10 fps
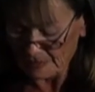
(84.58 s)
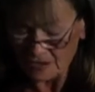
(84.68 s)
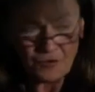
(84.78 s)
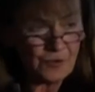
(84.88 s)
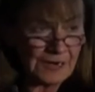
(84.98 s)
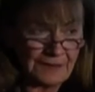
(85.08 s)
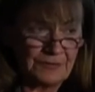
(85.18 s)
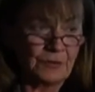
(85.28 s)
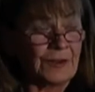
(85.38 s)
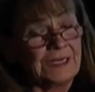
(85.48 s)
you can
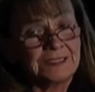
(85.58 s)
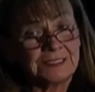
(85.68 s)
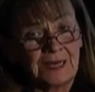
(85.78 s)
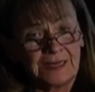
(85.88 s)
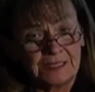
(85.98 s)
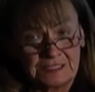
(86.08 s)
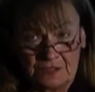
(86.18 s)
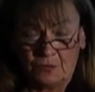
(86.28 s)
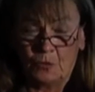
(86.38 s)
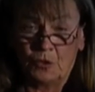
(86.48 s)
have the greatest science
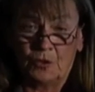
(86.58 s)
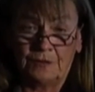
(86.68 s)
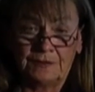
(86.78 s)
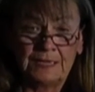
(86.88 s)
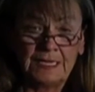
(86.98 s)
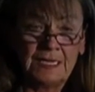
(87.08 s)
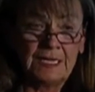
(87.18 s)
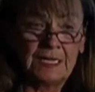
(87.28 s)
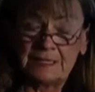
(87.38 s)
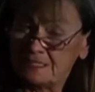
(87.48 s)
in the world.
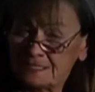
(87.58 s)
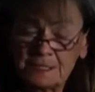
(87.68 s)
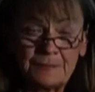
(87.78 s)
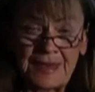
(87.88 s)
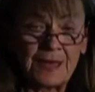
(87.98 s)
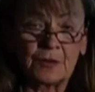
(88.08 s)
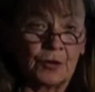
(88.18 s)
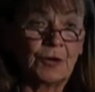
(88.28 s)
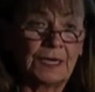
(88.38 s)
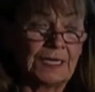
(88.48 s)
It doesn't
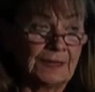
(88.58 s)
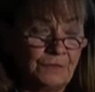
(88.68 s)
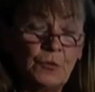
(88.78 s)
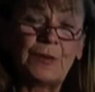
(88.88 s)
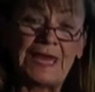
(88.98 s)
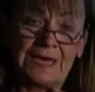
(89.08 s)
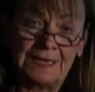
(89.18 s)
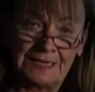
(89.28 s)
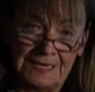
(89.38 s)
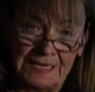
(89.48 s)
matter if you
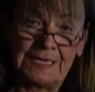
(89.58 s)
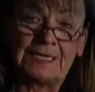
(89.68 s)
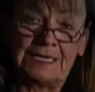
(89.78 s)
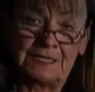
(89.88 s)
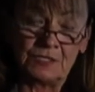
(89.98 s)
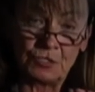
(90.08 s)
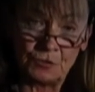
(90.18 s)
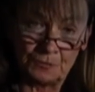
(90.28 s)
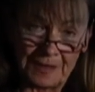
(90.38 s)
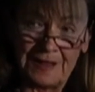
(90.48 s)
can't get it
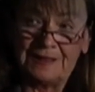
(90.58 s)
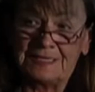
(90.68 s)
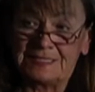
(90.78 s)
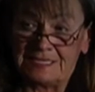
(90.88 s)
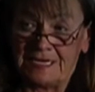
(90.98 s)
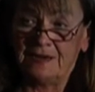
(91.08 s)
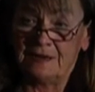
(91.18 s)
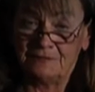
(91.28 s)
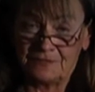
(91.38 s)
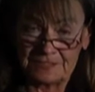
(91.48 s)
into policy
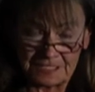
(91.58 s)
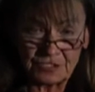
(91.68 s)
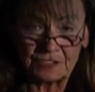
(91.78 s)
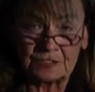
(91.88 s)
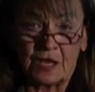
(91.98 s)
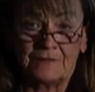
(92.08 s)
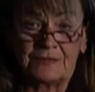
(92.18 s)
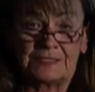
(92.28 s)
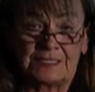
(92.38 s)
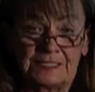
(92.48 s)
and physicians'
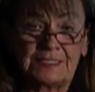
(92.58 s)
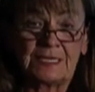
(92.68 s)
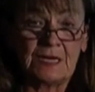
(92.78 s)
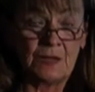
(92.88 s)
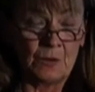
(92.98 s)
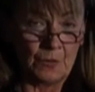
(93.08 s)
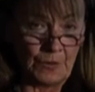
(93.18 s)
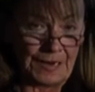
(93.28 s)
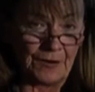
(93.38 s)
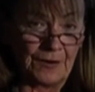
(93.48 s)
offices
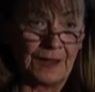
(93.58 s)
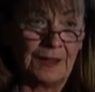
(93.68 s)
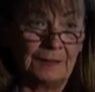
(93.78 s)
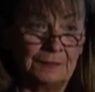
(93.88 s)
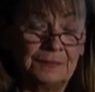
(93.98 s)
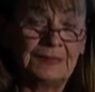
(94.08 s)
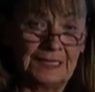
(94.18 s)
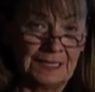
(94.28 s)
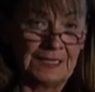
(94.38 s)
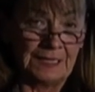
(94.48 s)
where
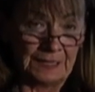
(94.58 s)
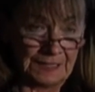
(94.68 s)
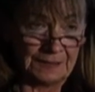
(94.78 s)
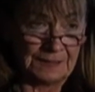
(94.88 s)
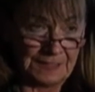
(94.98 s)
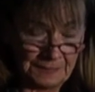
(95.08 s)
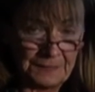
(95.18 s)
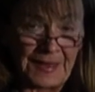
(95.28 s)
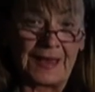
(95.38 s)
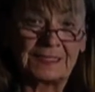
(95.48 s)
it
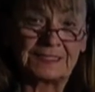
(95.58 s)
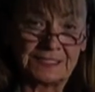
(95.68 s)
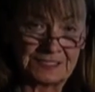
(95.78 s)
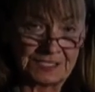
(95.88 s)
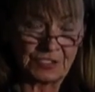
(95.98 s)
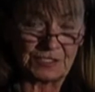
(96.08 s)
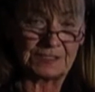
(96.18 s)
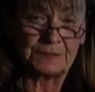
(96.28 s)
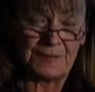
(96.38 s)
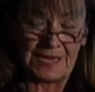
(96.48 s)
impacts
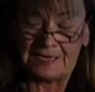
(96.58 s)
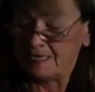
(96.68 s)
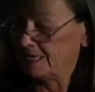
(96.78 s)
decisions made.